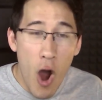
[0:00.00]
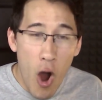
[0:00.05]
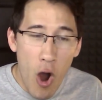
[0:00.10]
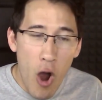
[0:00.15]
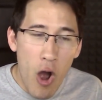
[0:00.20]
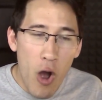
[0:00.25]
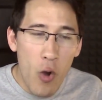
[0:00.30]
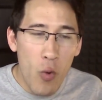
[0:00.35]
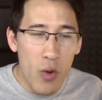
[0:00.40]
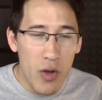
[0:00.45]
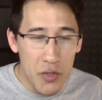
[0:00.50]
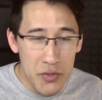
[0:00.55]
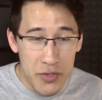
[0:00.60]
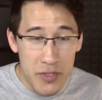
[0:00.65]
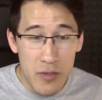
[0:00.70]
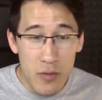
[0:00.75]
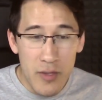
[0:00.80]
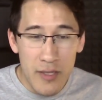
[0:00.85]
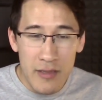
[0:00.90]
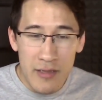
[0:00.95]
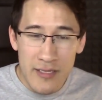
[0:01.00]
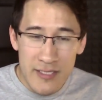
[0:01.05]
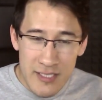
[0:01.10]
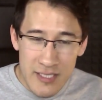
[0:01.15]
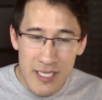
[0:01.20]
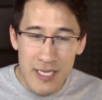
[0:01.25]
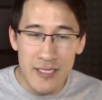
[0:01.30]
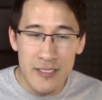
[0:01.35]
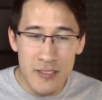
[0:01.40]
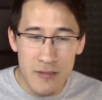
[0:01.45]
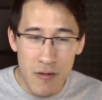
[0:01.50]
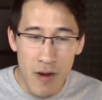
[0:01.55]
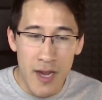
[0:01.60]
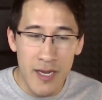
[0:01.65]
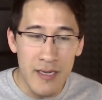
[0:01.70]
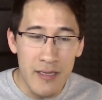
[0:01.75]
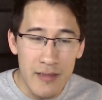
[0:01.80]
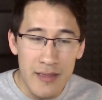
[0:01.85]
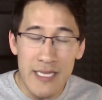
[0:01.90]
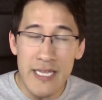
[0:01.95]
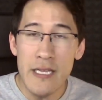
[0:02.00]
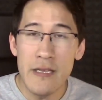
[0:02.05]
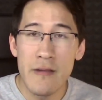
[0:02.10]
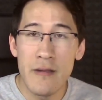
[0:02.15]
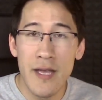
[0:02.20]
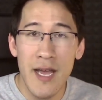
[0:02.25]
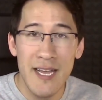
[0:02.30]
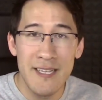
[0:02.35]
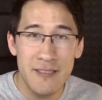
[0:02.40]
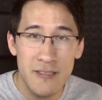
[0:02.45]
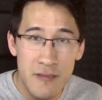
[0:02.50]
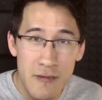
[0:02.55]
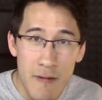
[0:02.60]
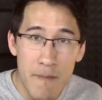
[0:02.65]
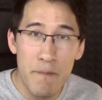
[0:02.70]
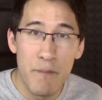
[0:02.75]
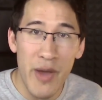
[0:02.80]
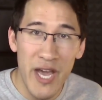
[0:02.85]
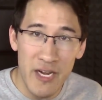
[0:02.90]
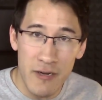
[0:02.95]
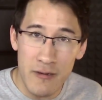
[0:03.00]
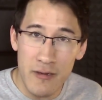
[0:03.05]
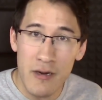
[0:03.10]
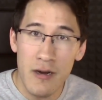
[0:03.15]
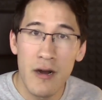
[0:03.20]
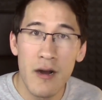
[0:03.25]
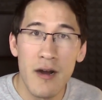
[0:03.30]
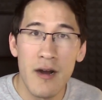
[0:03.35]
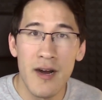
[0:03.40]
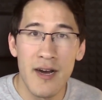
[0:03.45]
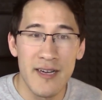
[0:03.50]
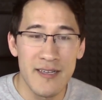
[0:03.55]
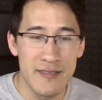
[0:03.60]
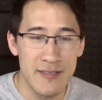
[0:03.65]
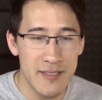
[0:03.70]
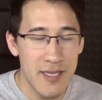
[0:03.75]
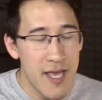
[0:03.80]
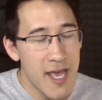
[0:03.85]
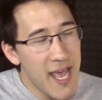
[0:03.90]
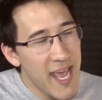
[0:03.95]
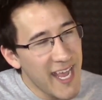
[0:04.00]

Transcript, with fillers: all while doing these things, trying to lead you guys to a better cause us.